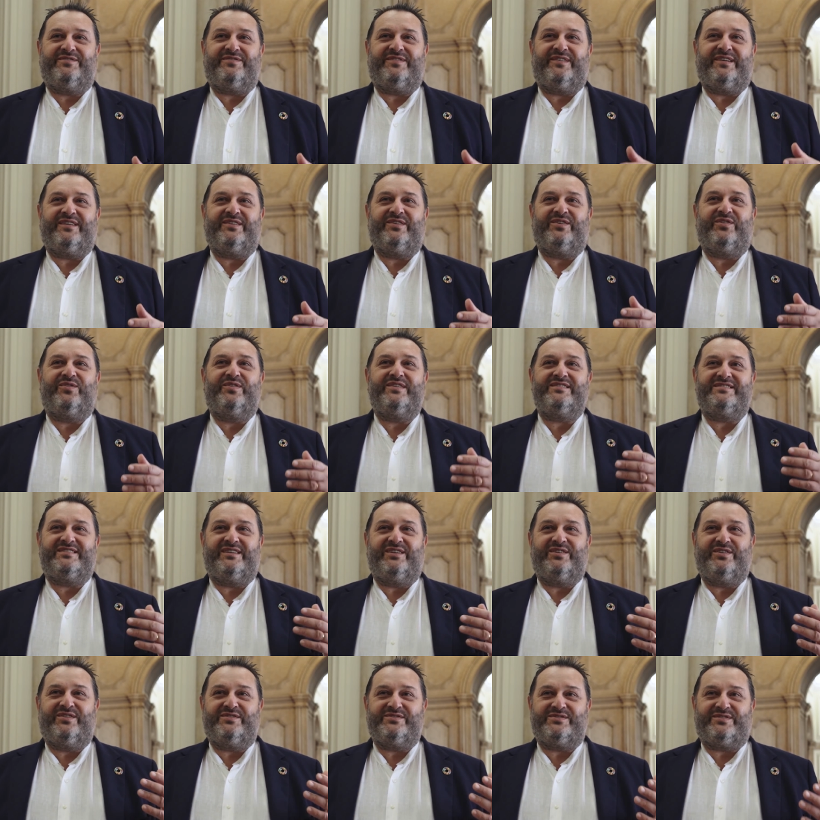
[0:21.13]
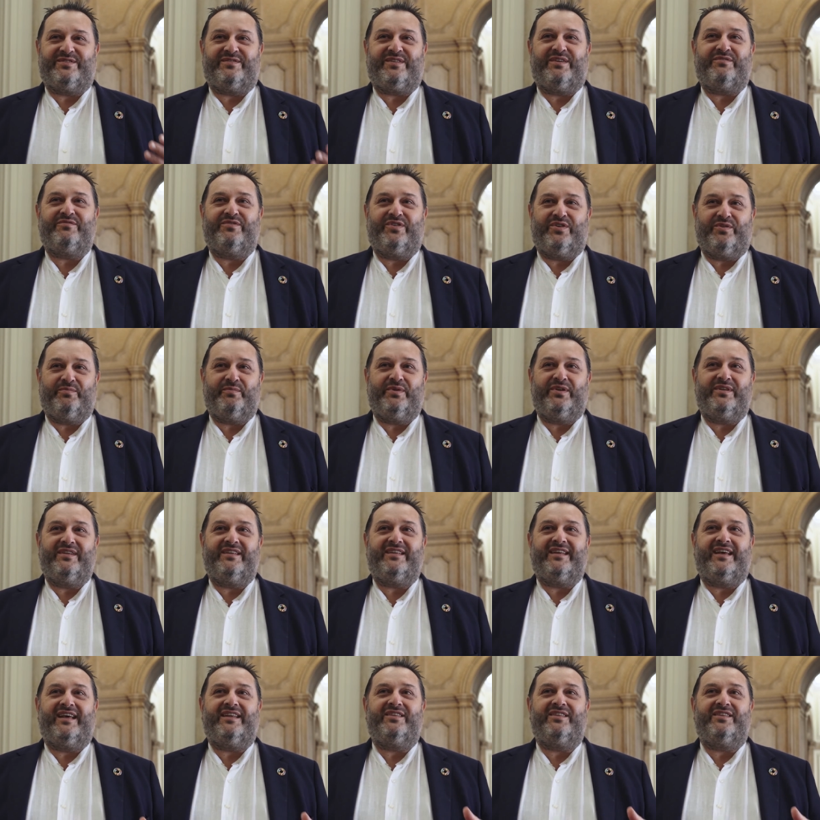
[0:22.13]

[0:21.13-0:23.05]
the resilience of environment